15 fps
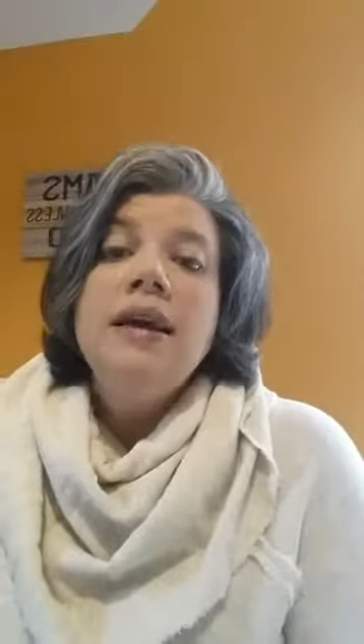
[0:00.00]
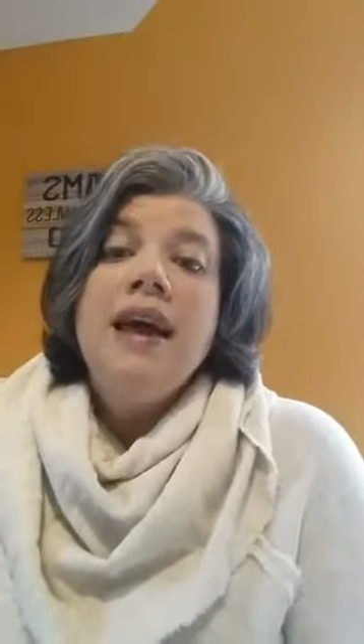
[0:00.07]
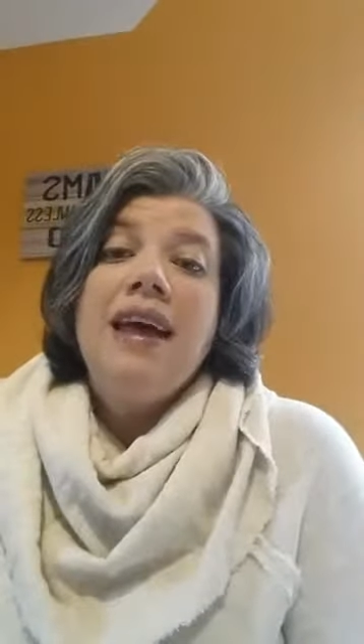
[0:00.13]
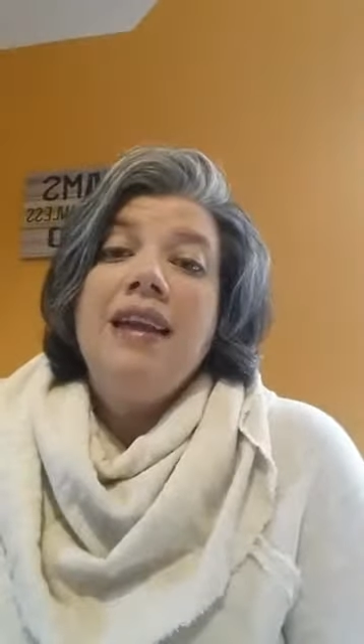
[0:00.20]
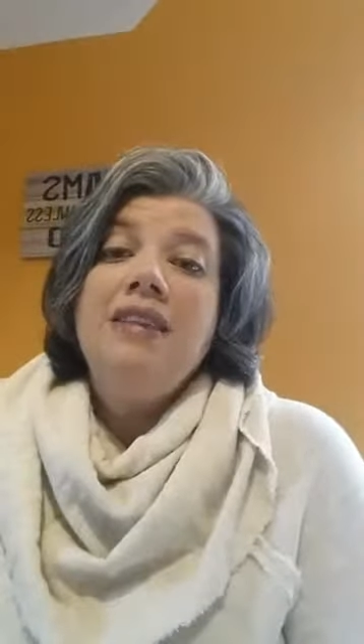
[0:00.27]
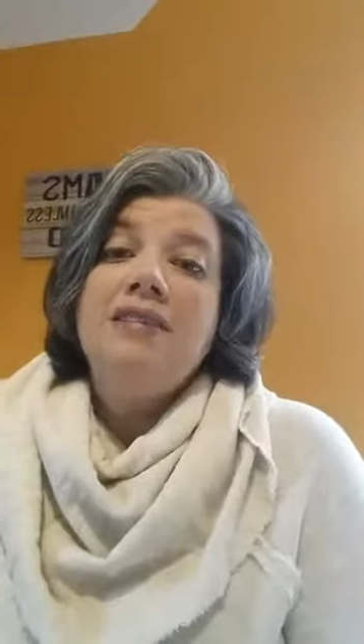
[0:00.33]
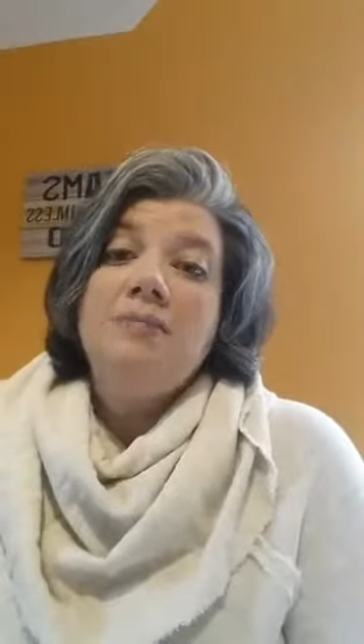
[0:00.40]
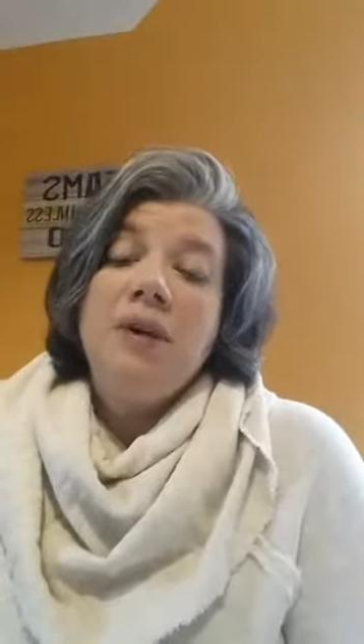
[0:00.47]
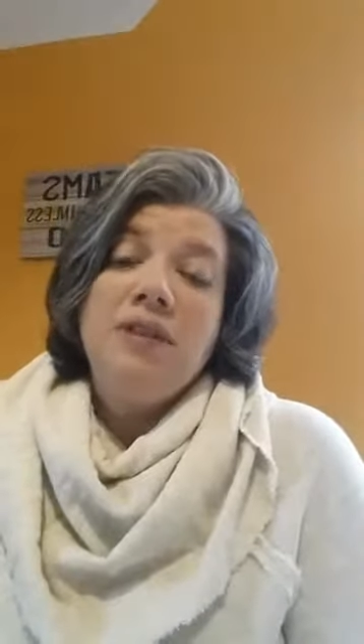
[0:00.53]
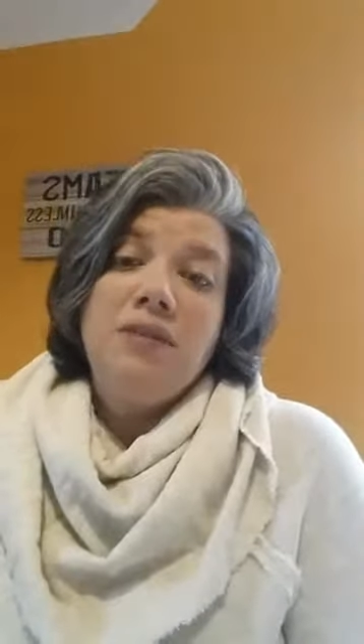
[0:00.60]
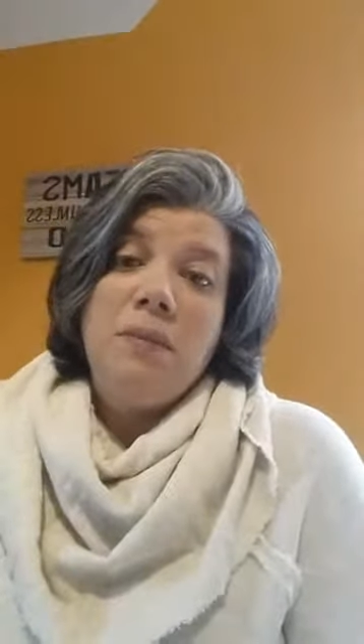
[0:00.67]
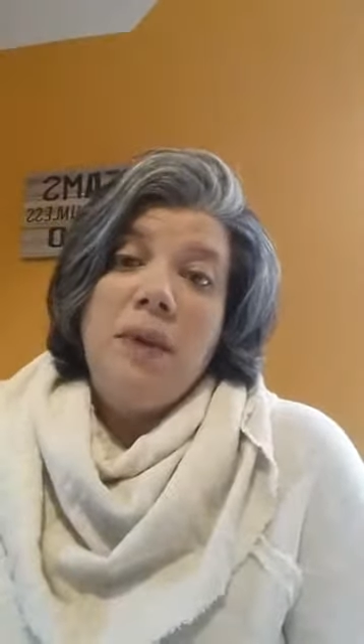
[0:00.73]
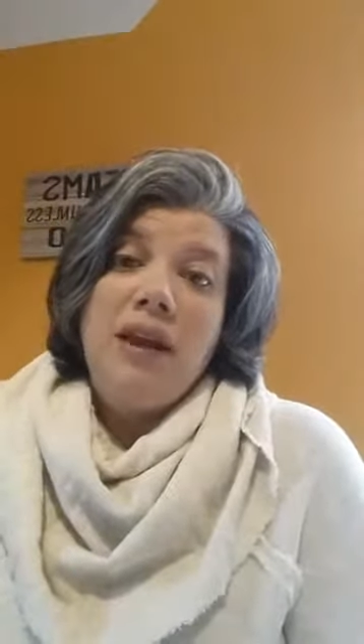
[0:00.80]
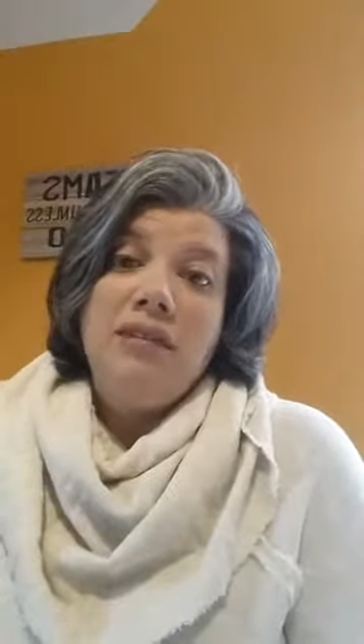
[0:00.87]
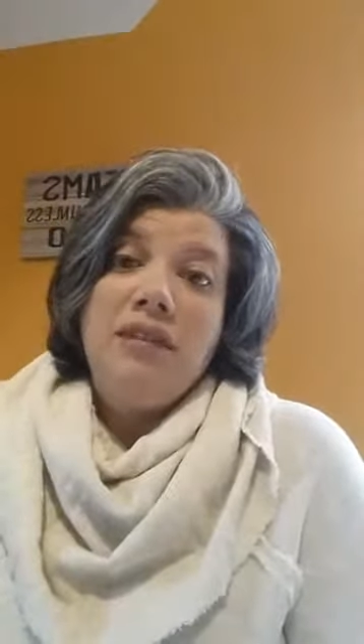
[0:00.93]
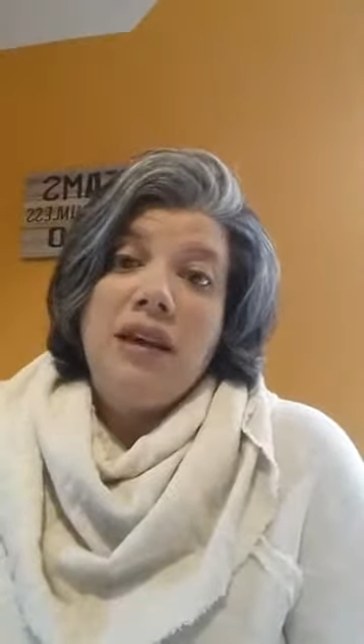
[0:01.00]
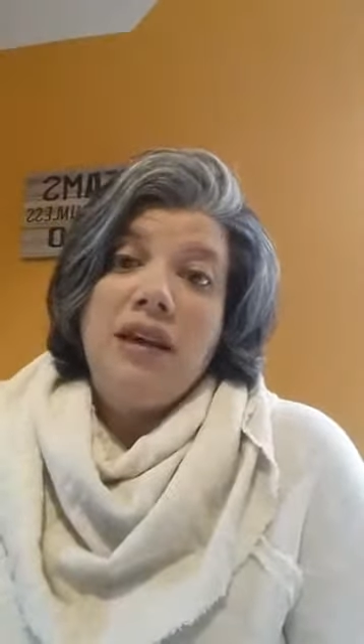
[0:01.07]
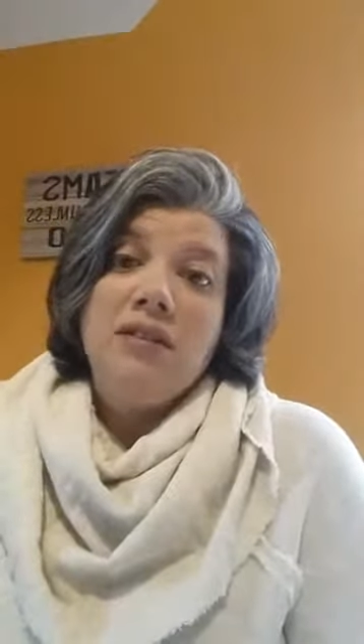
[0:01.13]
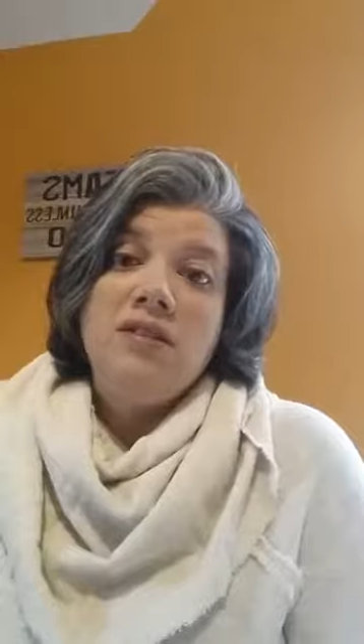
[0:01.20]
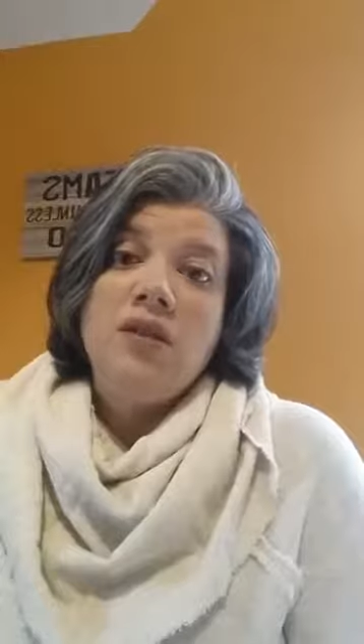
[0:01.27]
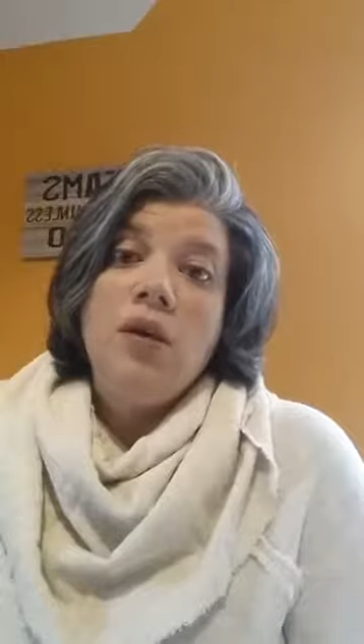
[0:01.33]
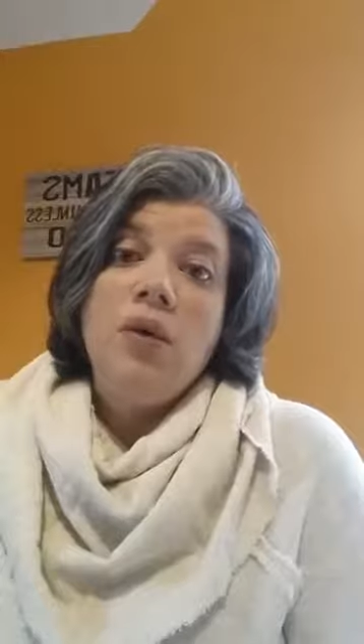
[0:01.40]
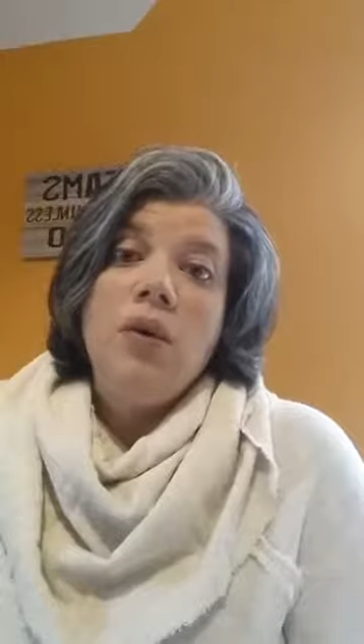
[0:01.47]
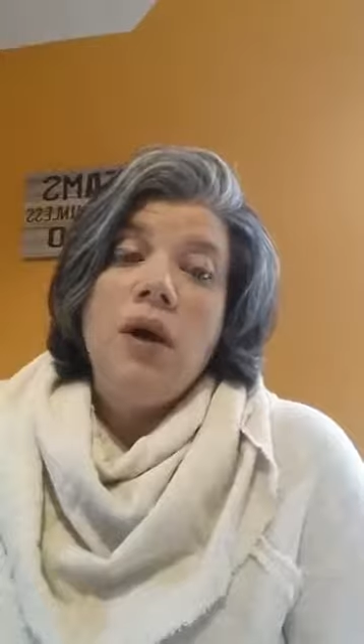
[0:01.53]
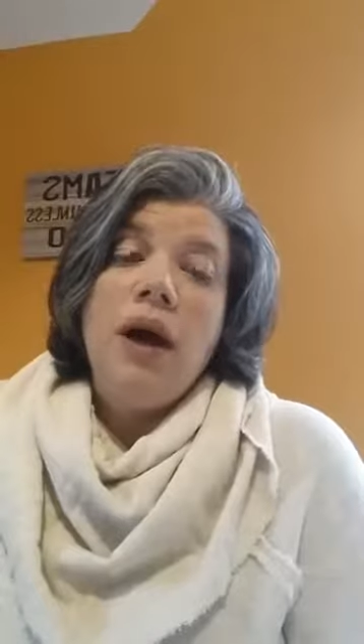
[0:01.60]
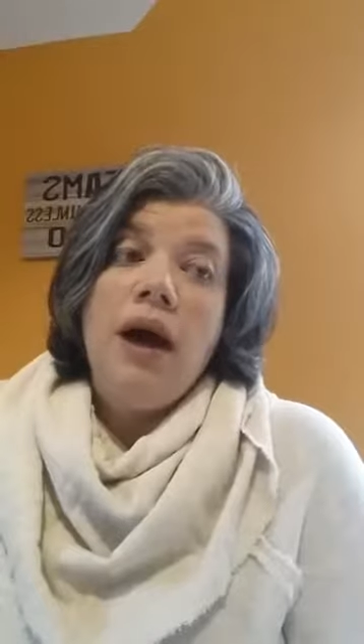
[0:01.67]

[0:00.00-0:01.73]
And it smells amazing. So